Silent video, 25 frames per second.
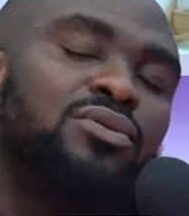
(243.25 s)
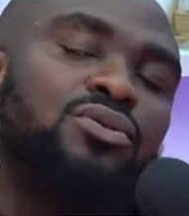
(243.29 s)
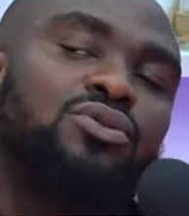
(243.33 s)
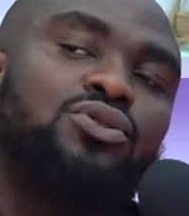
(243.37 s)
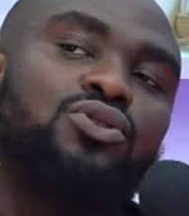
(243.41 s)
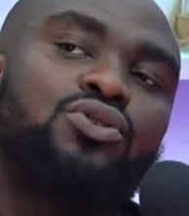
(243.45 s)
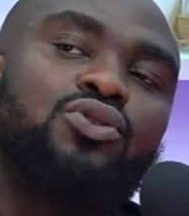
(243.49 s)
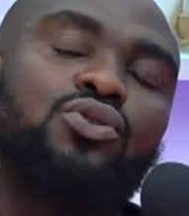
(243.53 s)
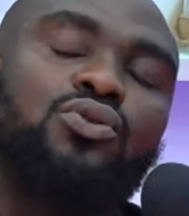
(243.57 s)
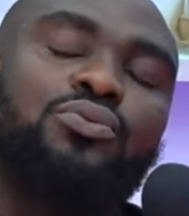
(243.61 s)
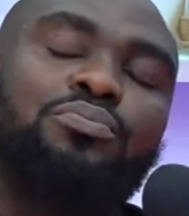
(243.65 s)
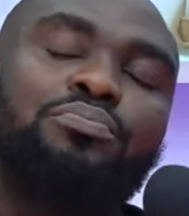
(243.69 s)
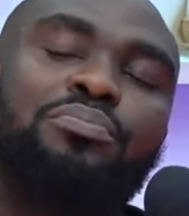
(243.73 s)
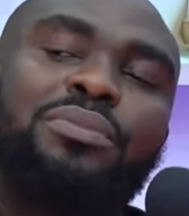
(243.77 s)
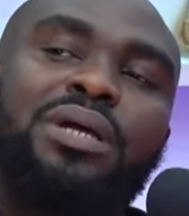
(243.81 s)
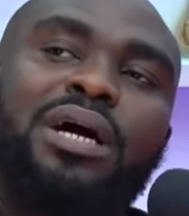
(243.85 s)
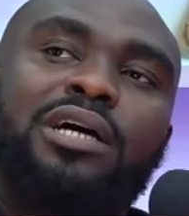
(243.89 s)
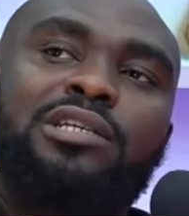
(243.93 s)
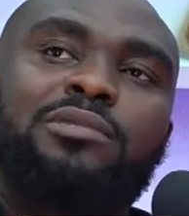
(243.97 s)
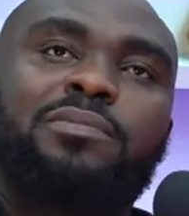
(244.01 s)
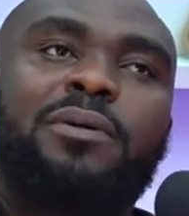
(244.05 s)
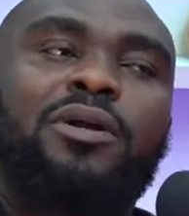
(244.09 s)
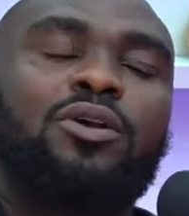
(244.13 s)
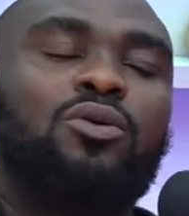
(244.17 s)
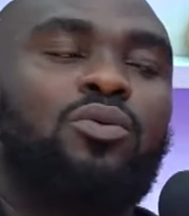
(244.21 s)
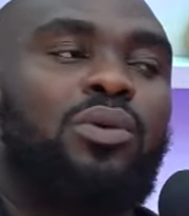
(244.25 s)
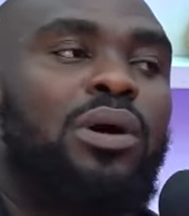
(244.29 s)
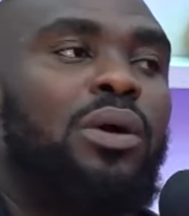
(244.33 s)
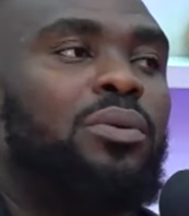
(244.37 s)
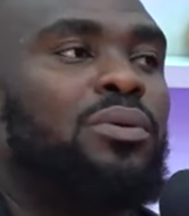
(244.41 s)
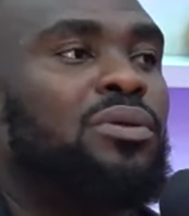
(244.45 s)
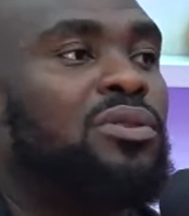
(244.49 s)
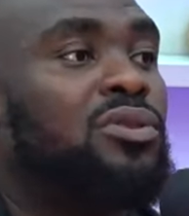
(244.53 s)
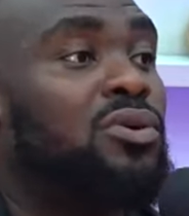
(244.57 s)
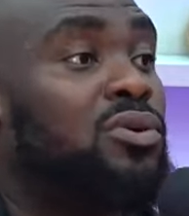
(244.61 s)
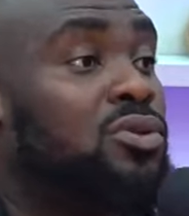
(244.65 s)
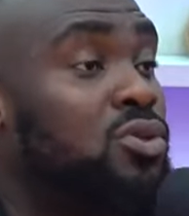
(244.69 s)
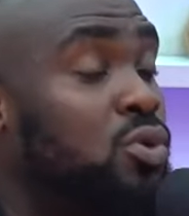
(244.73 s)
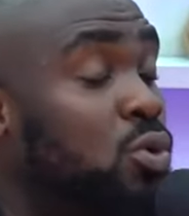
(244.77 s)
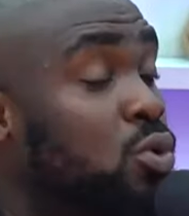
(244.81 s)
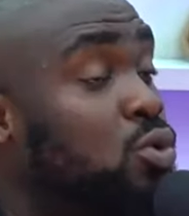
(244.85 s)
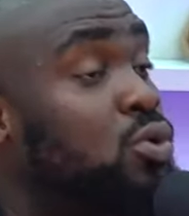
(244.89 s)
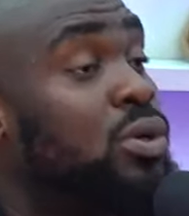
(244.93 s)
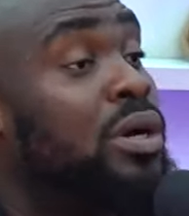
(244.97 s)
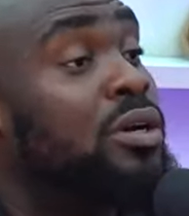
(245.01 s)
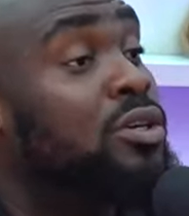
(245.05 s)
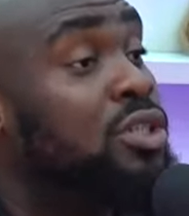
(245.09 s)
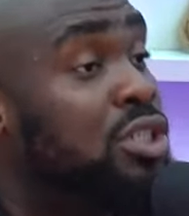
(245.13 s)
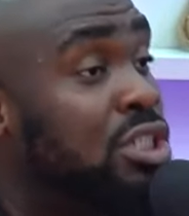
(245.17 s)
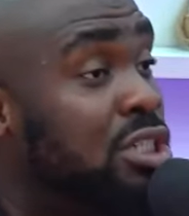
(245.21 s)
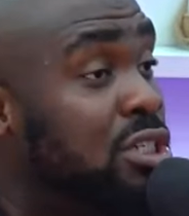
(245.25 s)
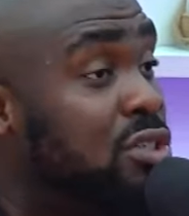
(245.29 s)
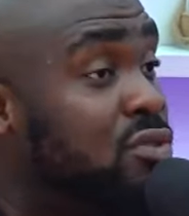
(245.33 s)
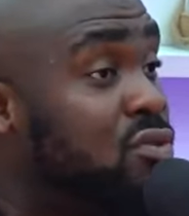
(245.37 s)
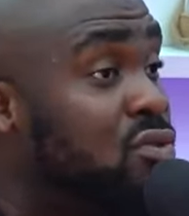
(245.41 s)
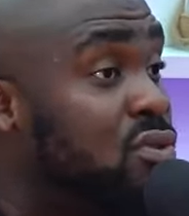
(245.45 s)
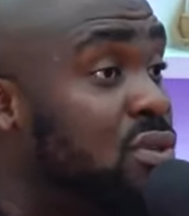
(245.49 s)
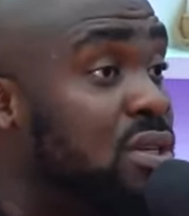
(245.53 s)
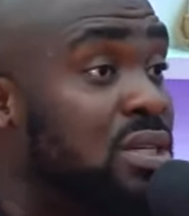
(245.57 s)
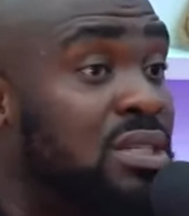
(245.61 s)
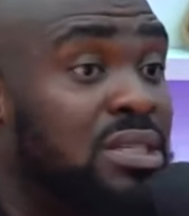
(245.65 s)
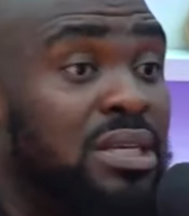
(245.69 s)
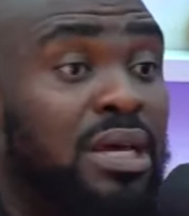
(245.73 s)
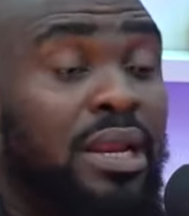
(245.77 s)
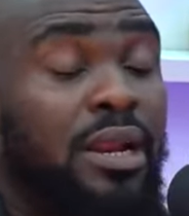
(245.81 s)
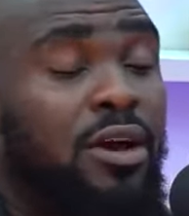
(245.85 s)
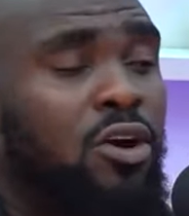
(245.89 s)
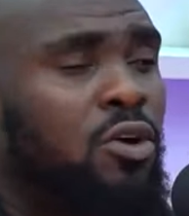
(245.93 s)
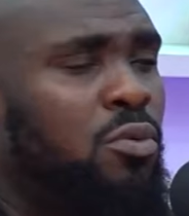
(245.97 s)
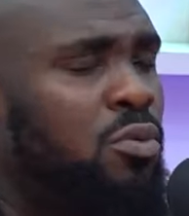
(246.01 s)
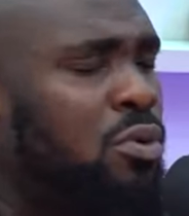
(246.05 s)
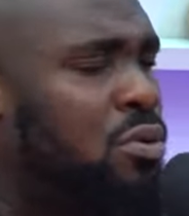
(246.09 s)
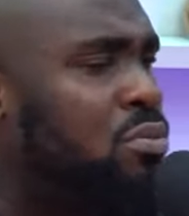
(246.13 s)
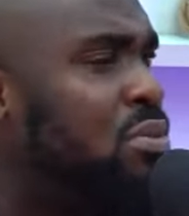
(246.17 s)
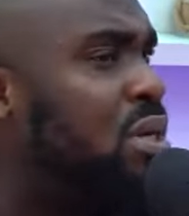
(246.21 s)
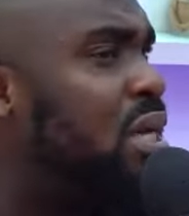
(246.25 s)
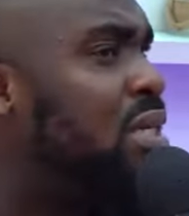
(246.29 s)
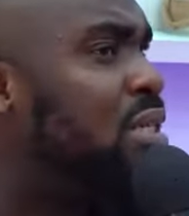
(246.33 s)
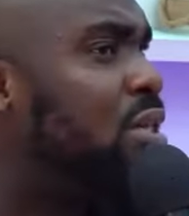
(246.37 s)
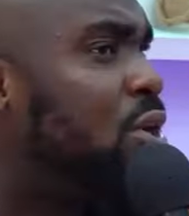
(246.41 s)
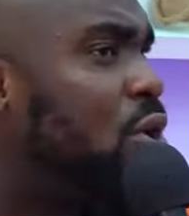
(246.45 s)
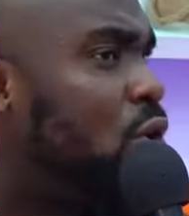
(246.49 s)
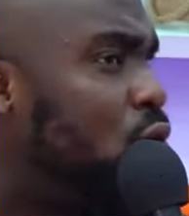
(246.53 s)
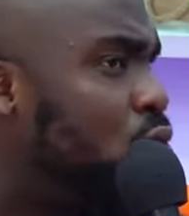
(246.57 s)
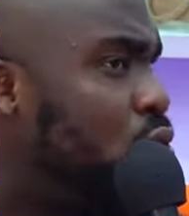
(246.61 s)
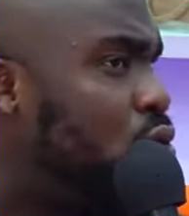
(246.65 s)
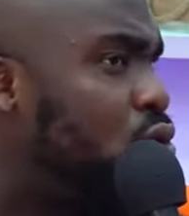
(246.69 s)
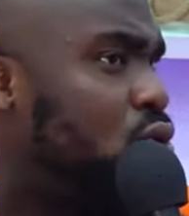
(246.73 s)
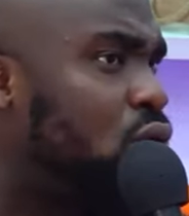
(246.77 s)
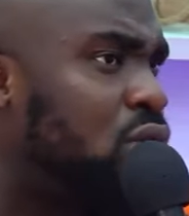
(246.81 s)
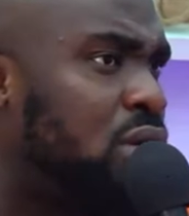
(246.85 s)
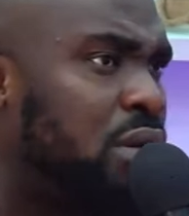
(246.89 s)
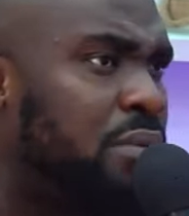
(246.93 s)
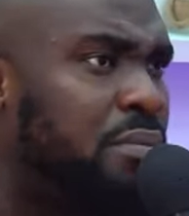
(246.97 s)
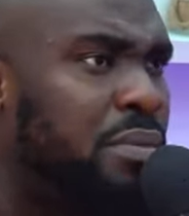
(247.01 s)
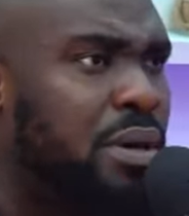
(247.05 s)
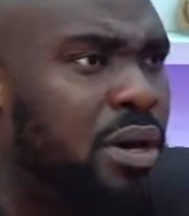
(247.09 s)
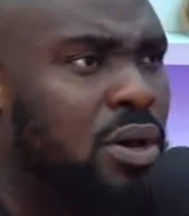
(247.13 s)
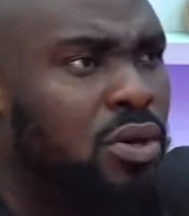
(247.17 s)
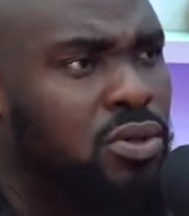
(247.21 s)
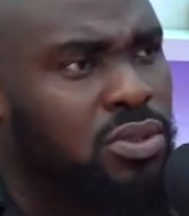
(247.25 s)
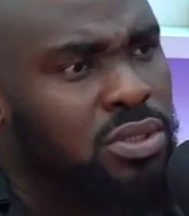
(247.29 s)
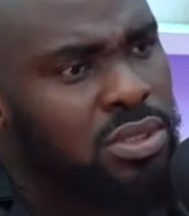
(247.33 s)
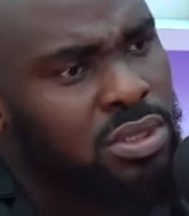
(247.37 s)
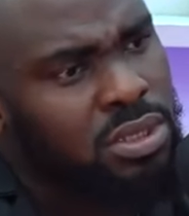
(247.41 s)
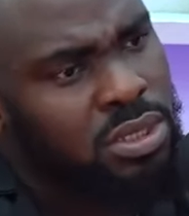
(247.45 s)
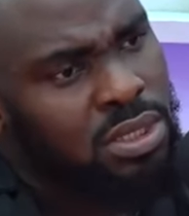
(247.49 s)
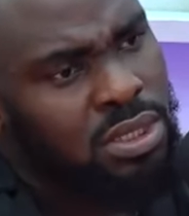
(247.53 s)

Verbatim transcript: So that's part of why we thought, oh, you, she released an album, there's a lot to talk about.